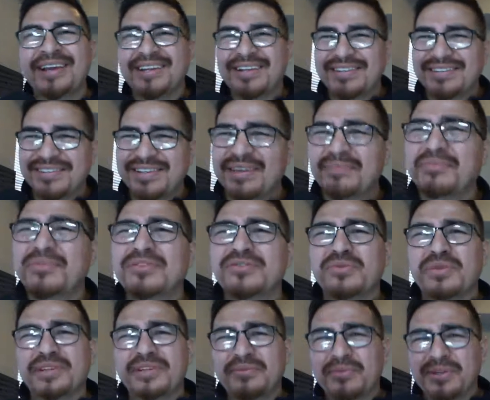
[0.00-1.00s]
December is
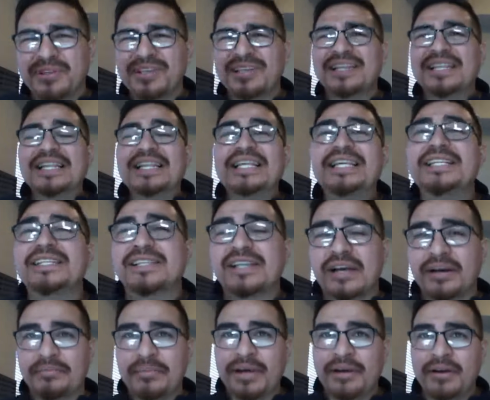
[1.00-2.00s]
when the elites
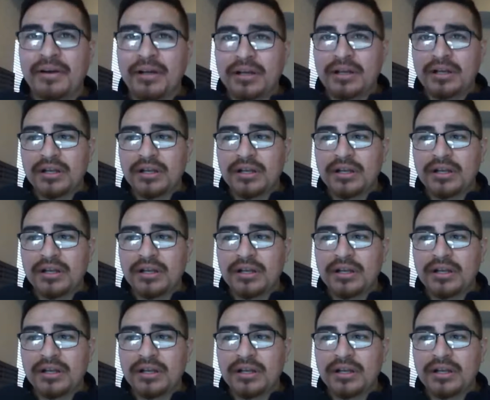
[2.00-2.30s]
come out.